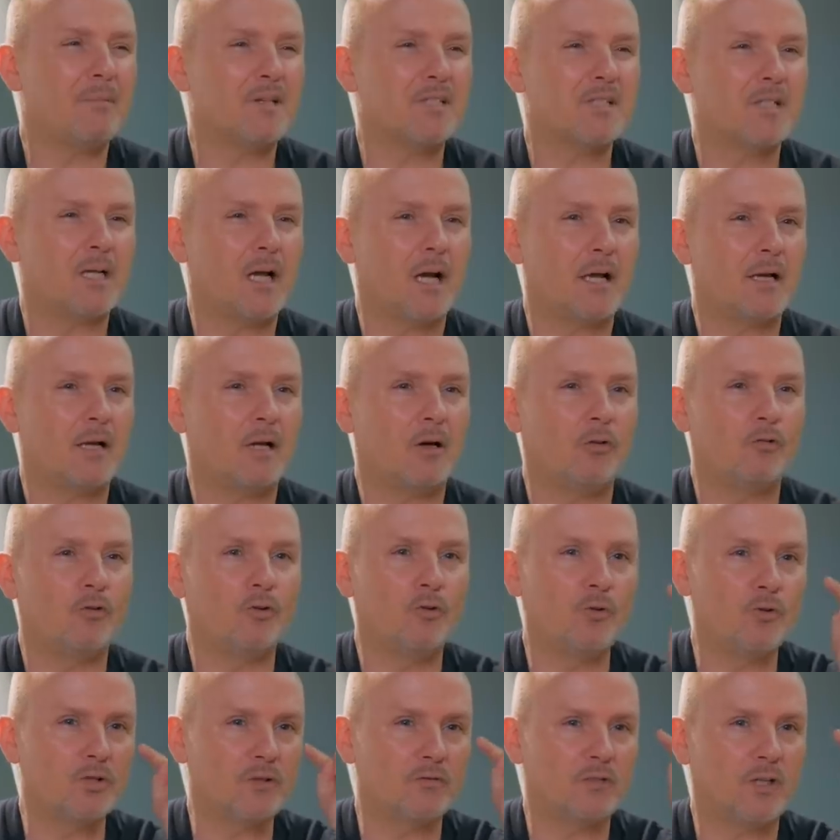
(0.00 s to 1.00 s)
mascara on the
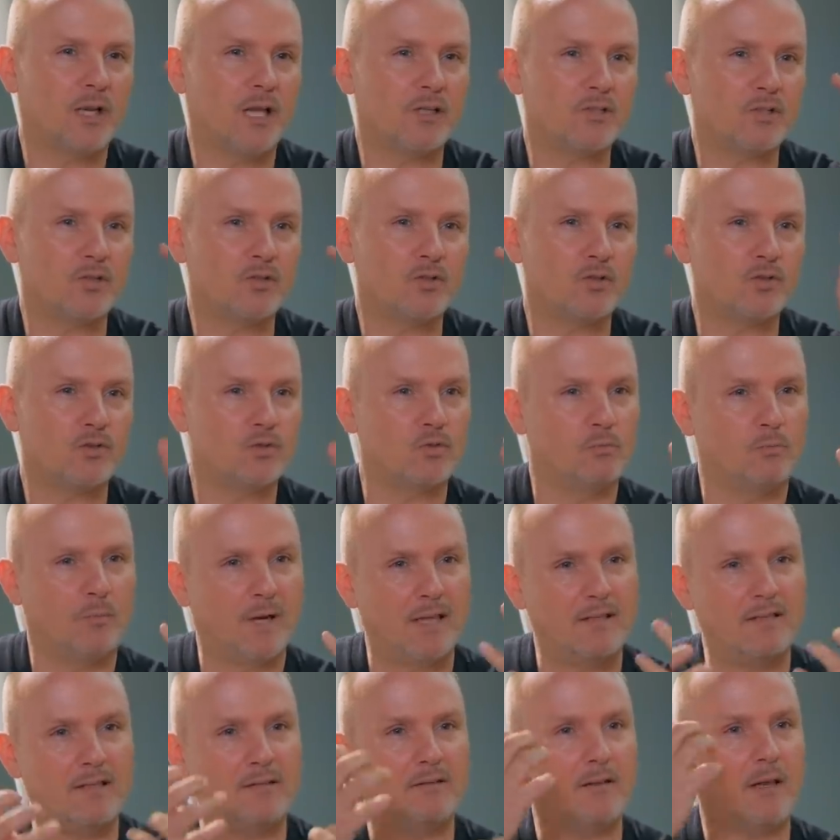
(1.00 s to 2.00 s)
roots of the lashes just to
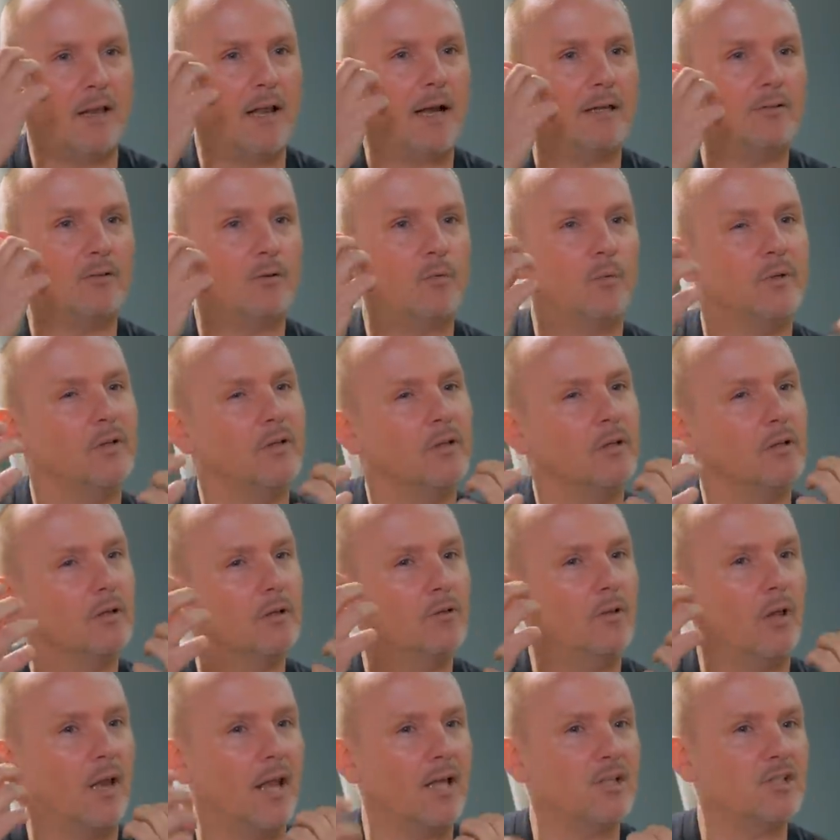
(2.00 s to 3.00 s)
blend in the liner with
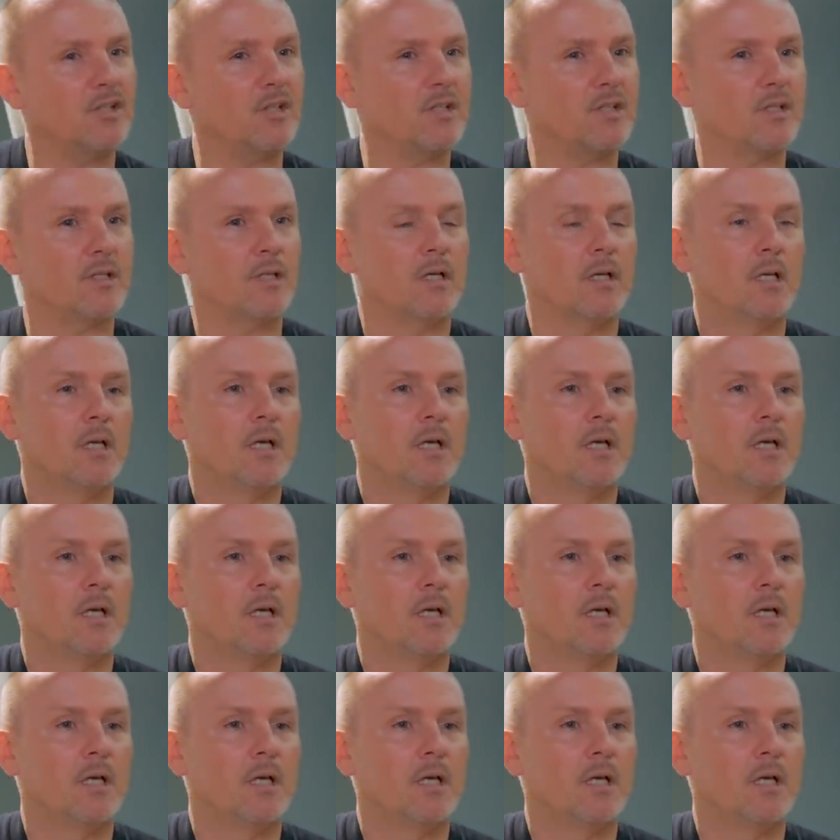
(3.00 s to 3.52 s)
the lashes.